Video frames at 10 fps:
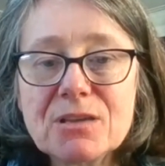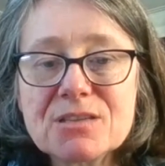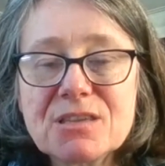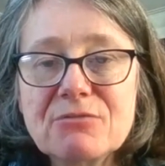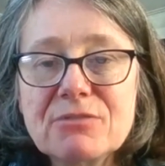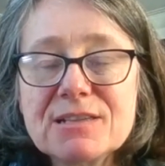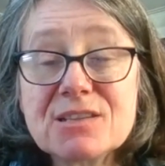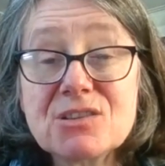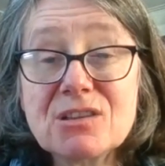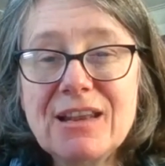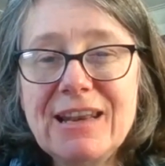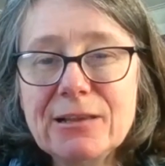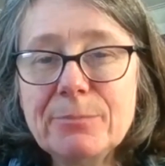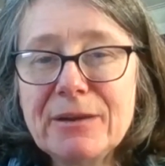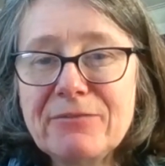because um, there is a
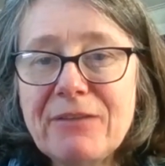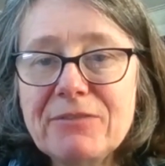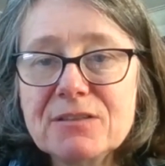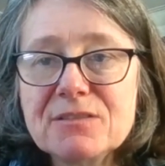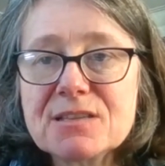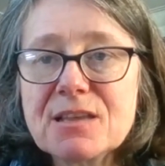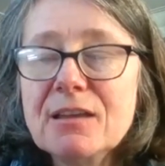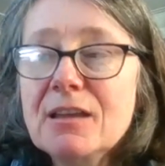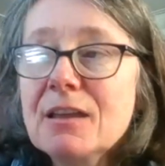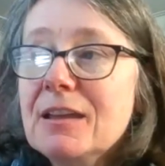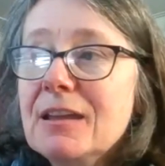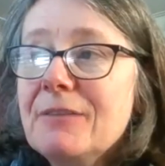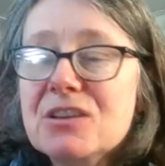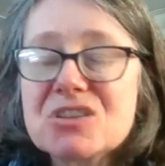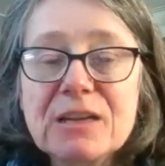little bit of evidence that
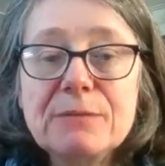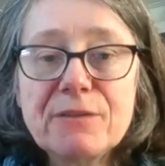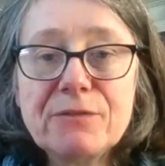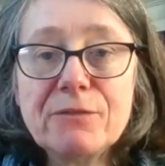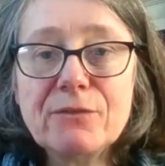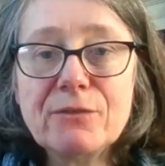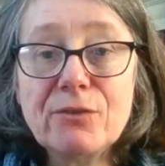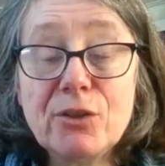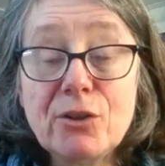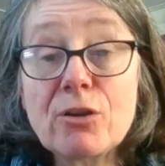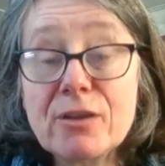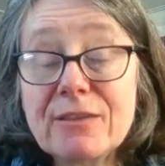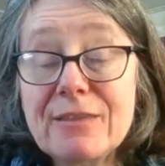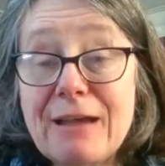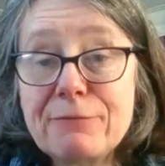if you sleep for longer
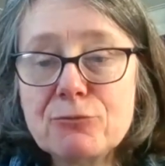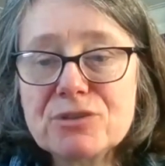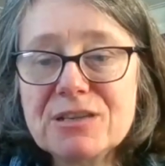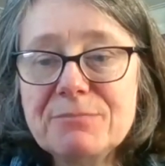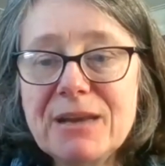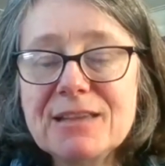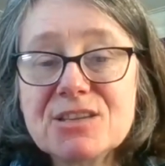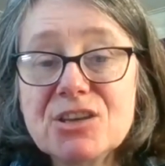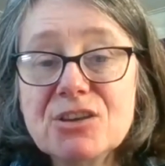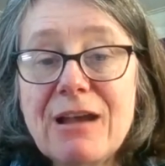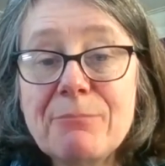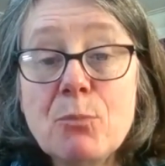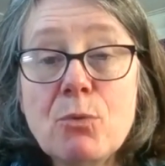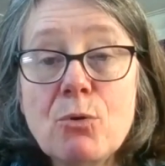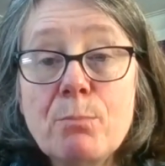than that 40 minutes you have
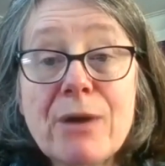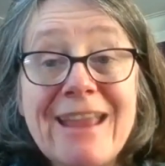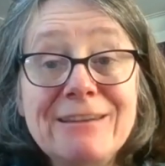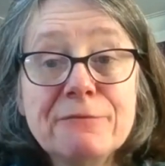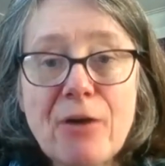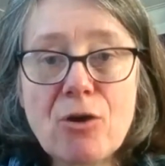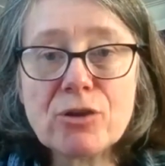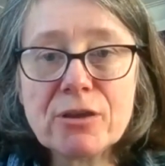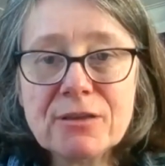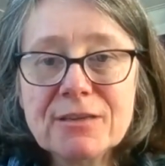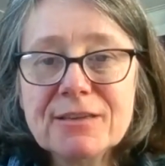more brain fog